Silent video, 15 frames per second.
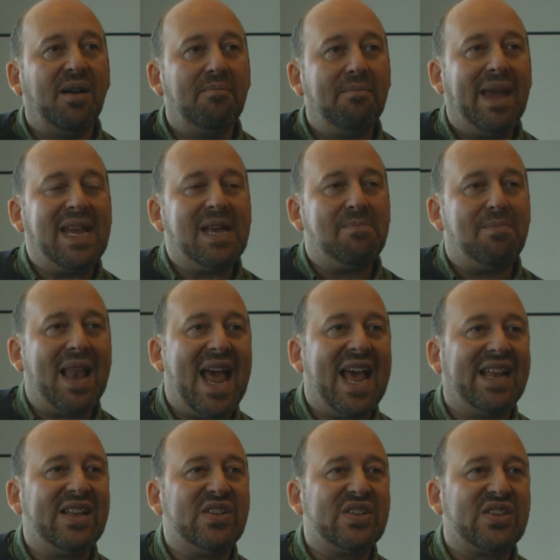make
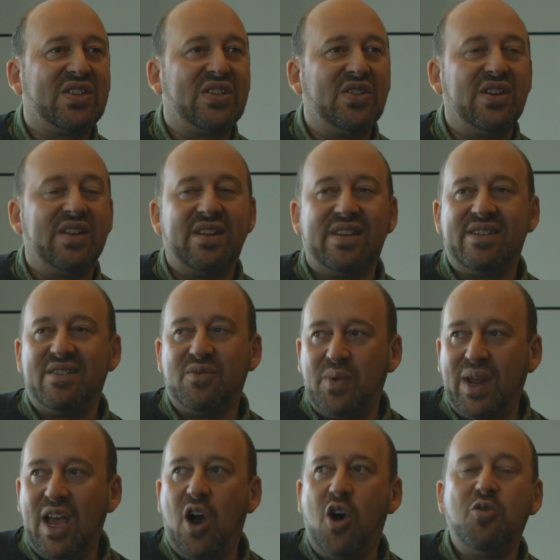plans that
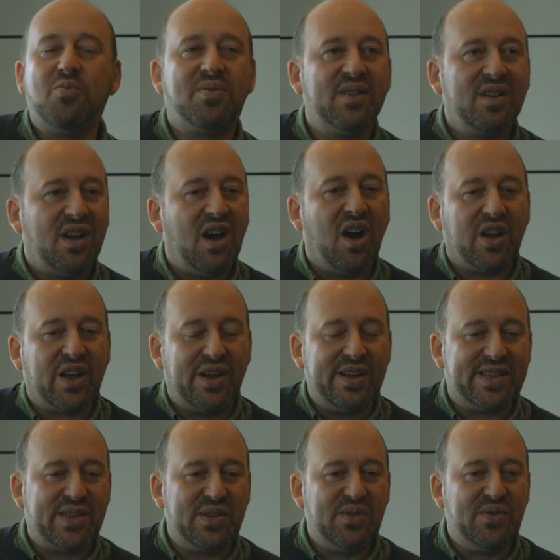we hope are going
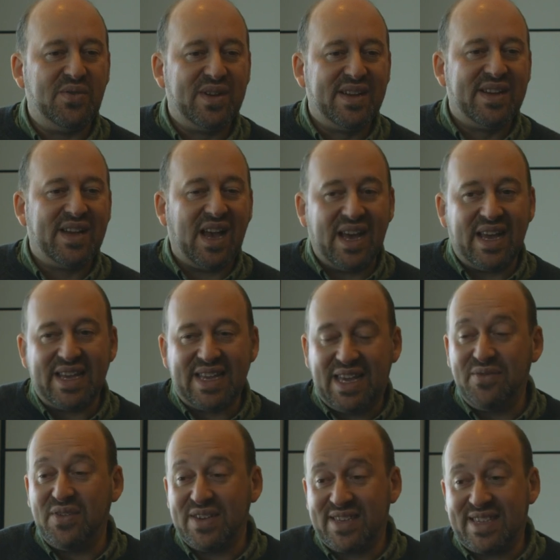to
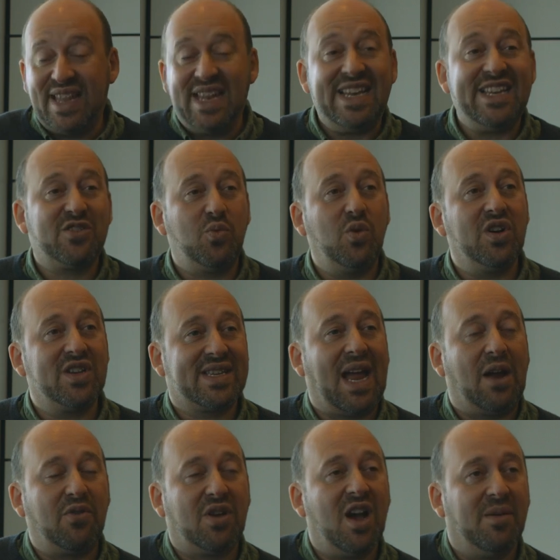give us the least worst
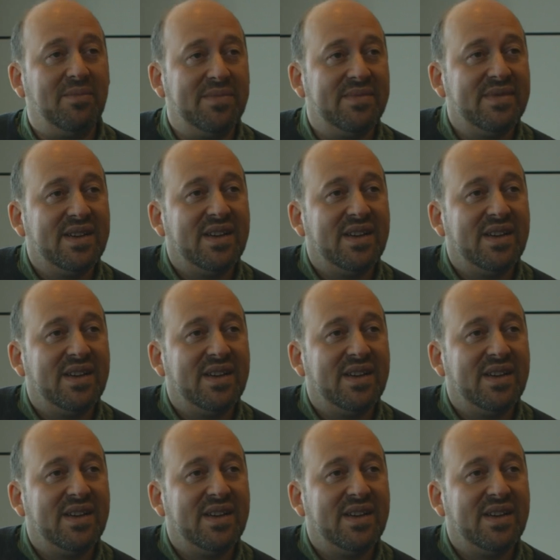outcome,